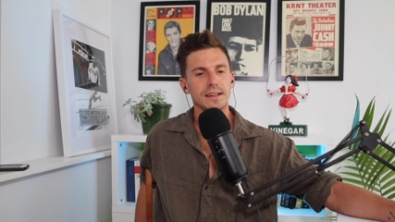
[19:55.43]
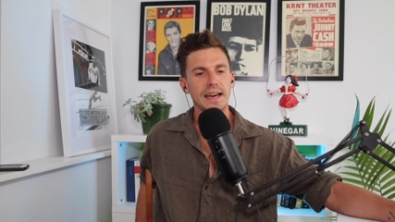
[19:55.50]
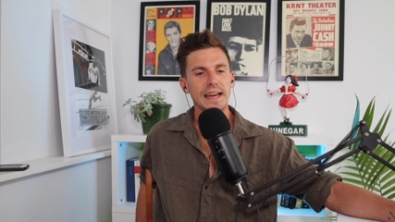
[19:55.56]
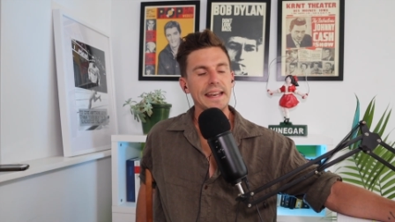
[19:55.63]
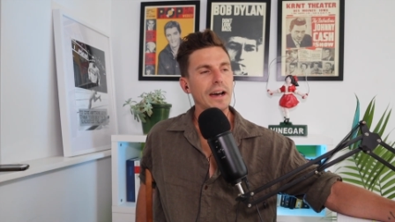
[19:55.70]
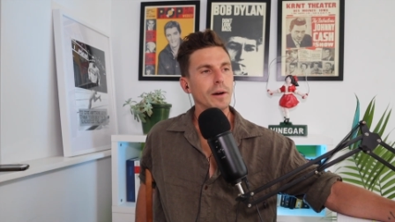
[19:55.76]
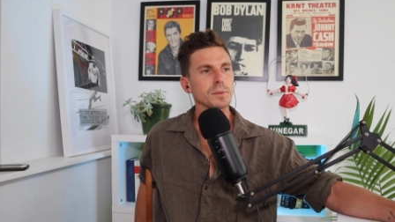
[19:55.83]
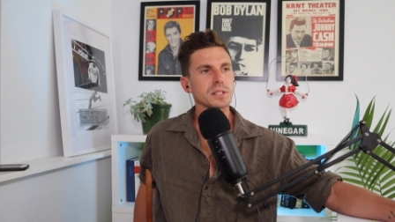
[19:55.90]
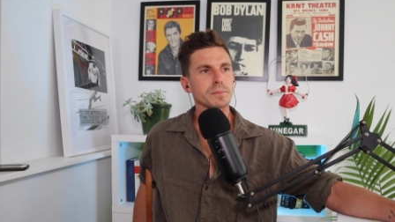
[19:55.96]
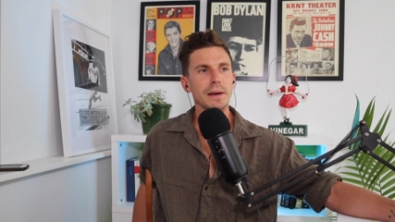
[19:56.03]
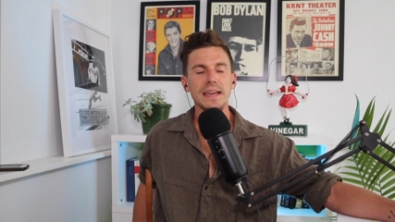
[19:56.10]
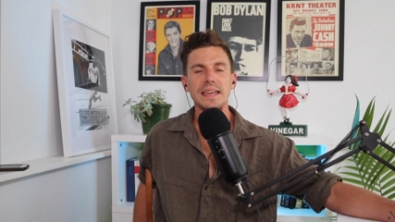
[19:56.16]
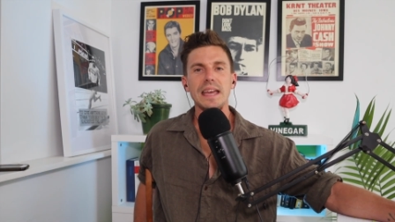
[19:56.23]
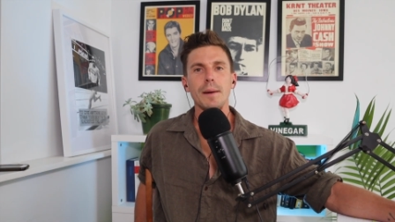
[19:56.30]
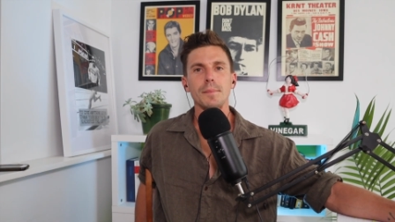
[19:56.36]
And now I'm just
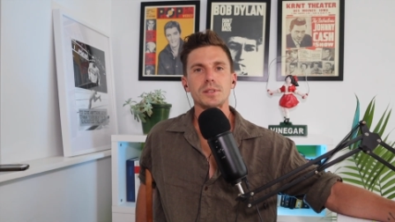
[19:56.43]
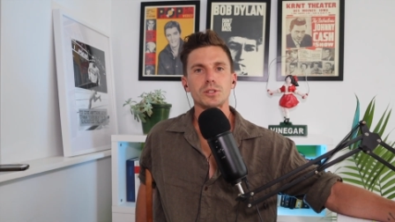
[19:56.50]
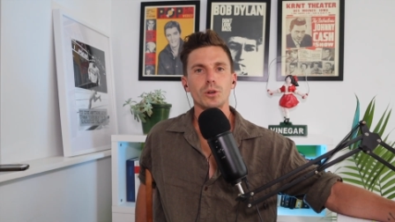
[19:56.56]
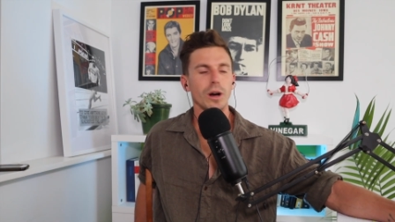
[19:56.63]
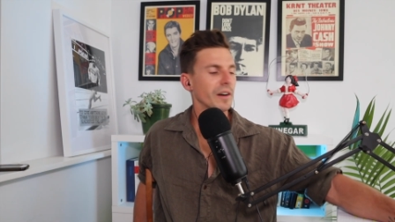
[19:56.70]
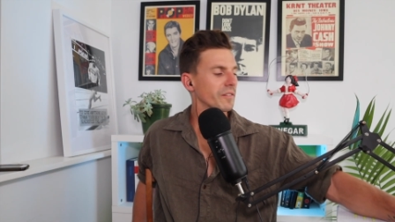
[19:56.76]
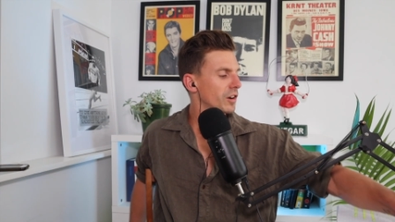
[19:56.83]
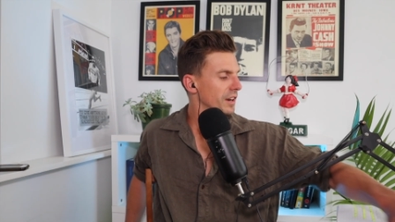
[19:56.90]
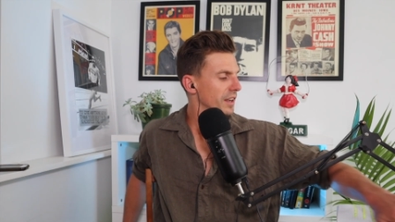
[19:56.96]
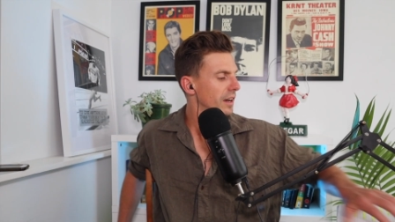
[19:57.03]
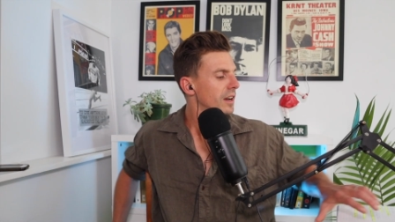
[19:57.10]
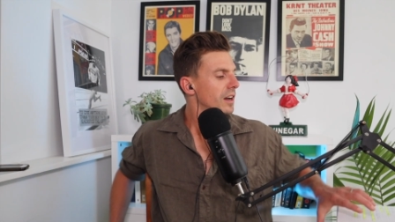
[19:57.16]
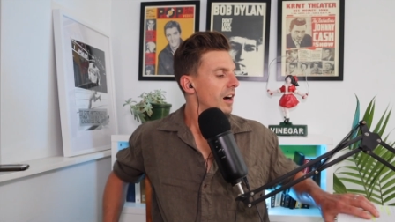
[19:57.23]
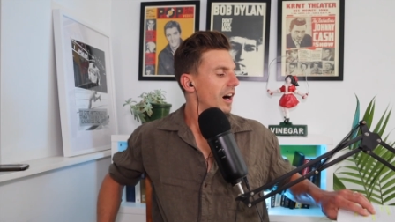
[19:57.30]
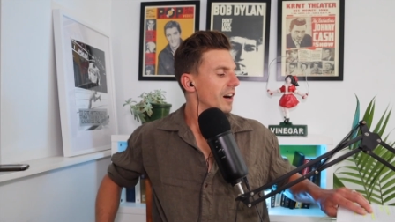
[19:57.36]
making up story. I've got
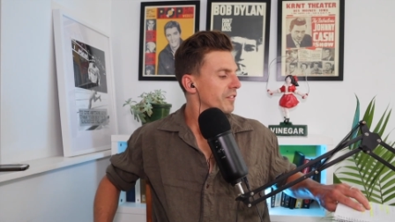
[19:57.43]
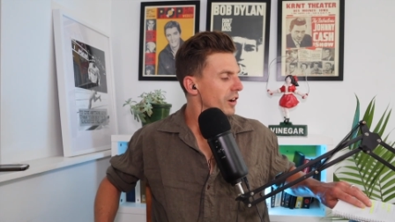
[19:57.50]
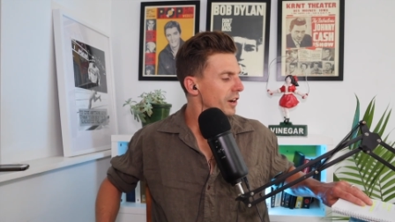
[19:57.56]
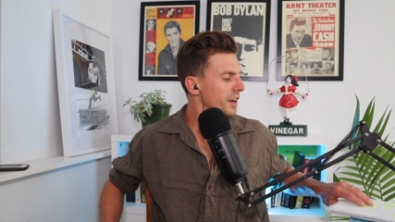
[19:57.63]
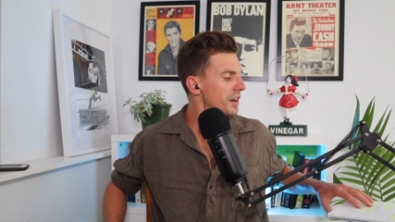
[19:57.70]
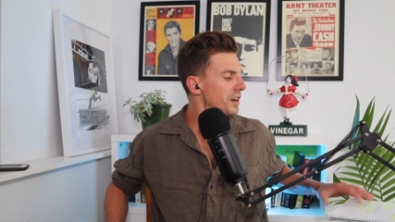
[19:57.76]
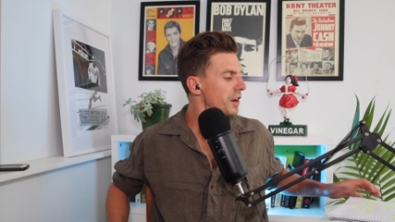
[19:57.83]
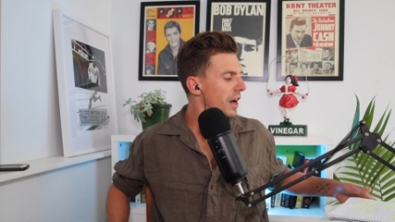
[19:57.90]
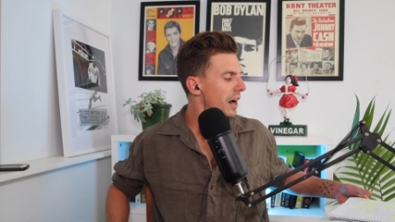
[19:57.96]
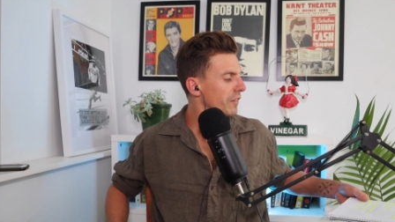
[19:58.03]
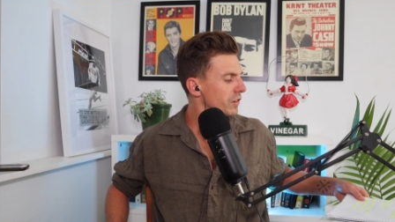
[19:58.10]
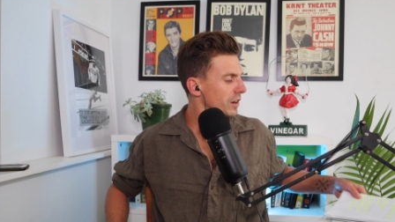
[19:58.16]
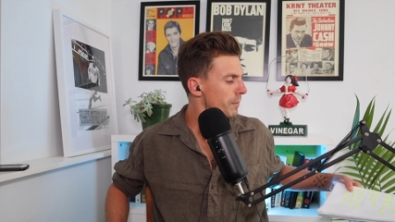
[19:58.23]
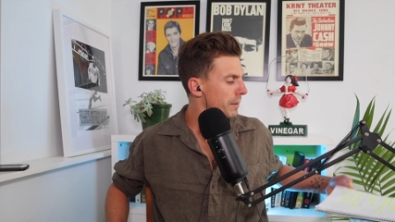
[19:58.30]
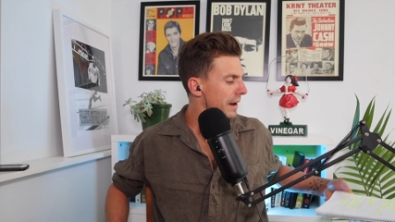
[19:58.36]
a I've got a I've
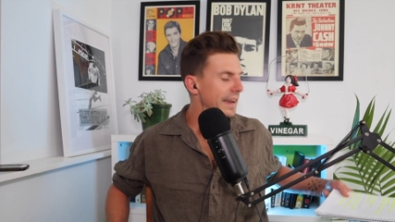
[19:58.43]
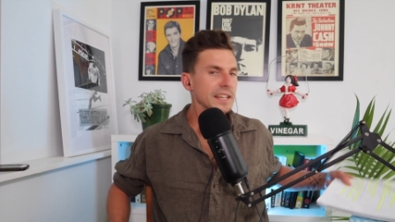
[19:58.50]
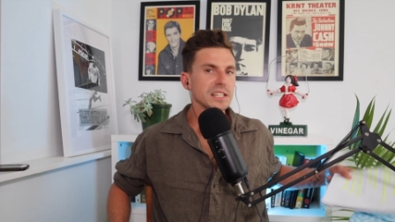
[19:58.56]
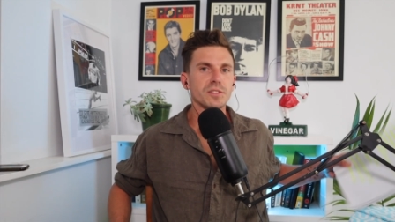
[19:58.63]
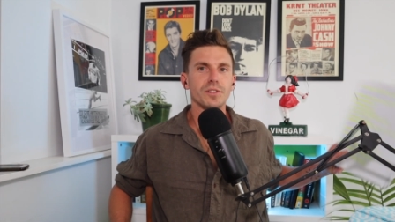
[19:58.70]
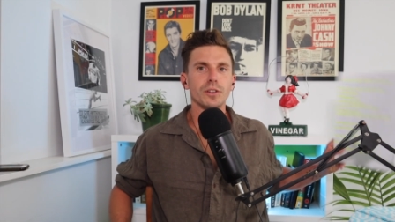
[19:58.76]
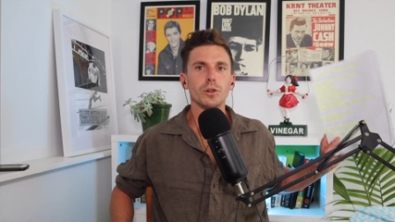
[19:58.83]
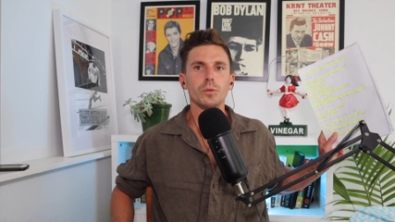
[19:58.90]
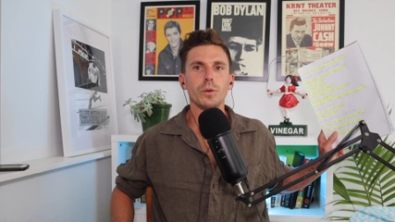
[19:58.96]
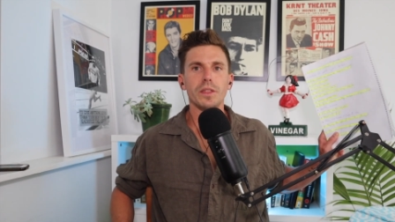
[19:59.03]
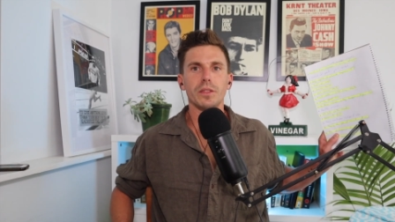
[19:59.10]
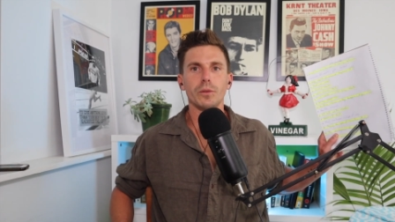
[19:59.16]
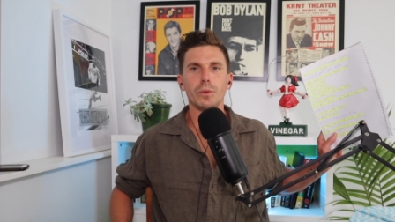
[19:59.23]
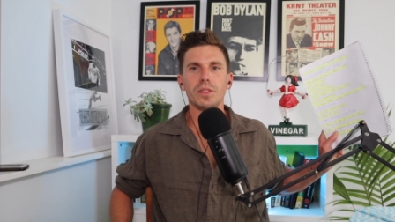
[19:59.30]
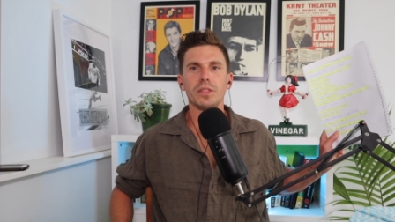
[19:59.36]
got a page filled
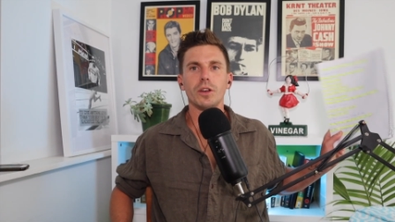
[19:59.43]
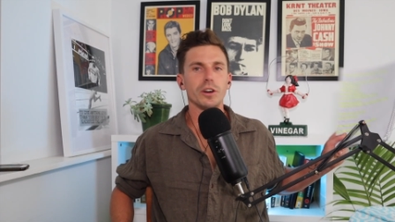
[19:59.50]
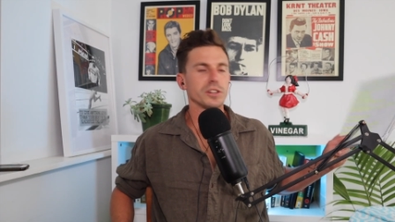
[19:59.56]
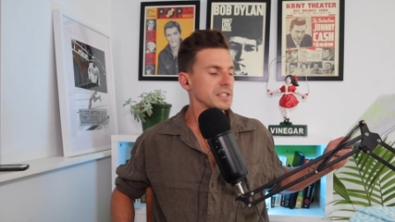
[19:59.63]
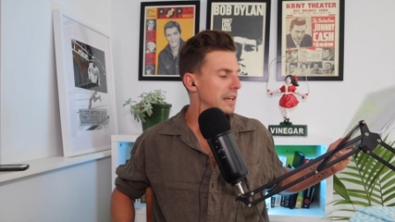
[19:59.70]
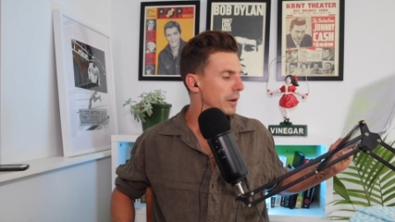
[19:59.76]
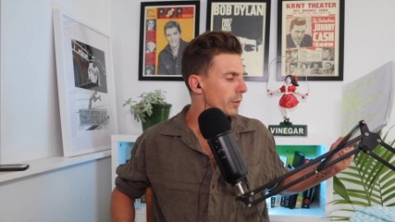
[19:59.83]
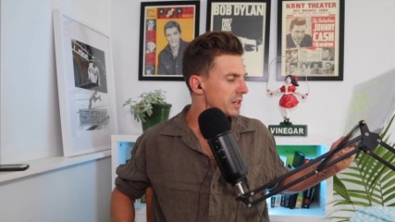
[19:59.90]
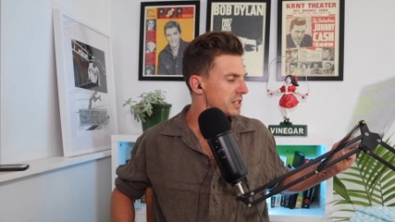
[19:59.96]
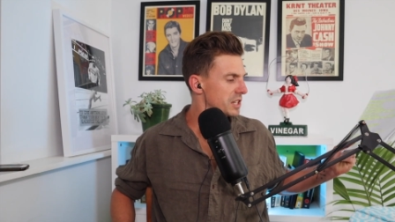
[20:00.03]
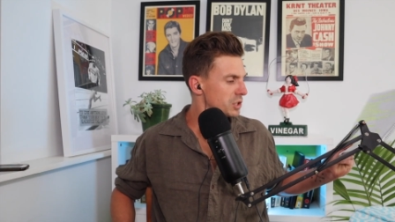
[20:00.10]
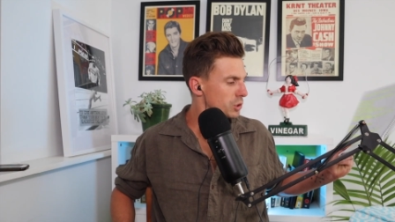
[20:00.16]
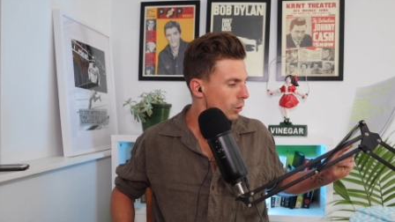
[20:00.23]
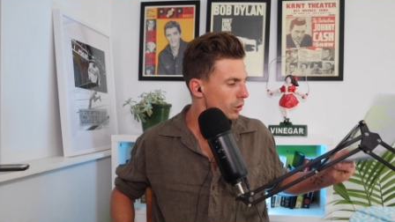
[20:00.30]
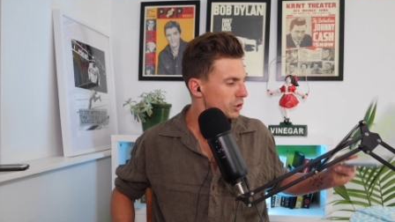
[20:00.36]
with with notes, and I wanted to
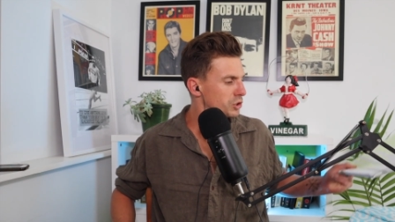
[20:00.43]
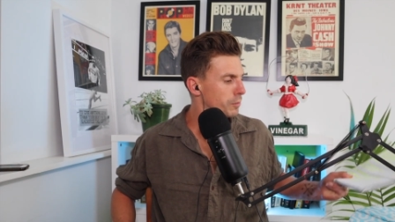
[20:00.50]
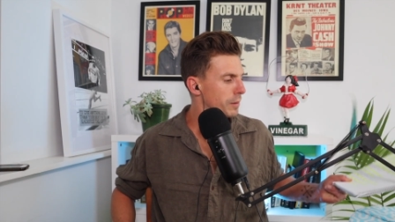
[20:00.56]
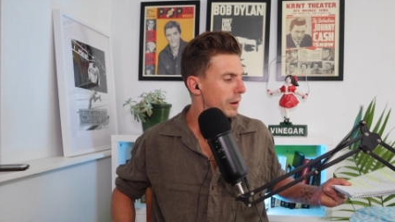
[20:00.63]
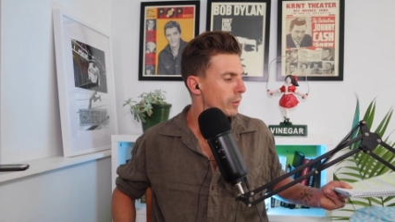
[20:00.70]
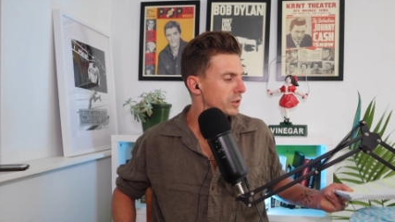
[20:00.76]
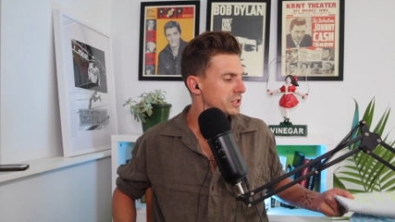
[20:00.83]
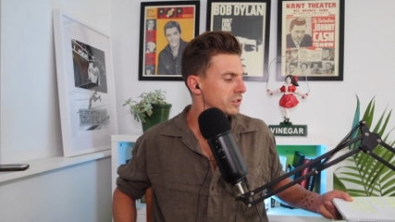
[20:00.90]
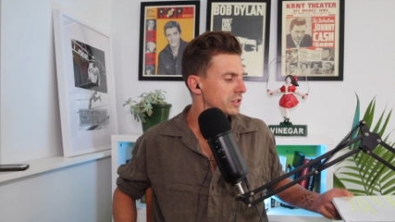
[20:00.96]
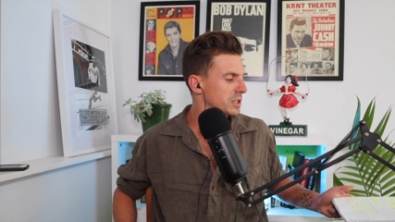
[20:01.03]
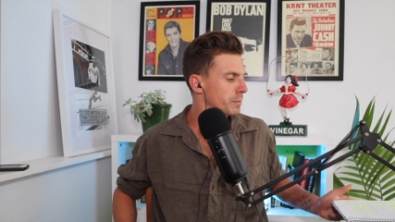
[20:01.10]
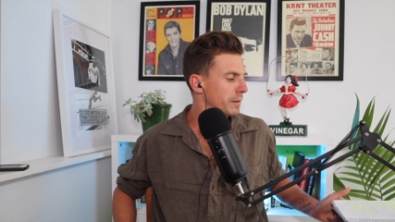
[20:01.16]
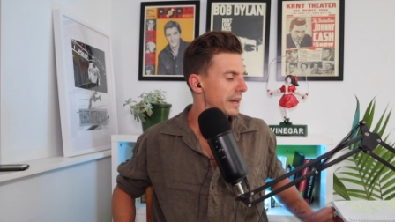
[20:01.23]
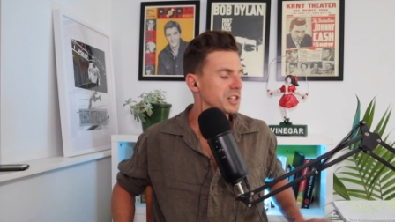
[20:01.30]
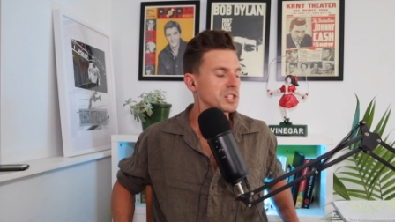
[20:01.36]
talk to you about what's on
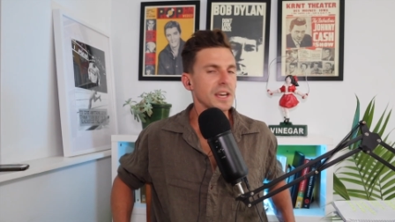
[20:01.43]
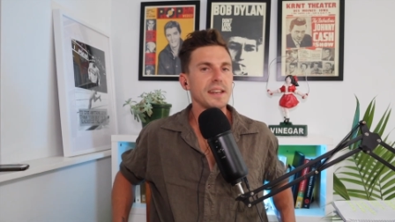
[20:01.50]
this page.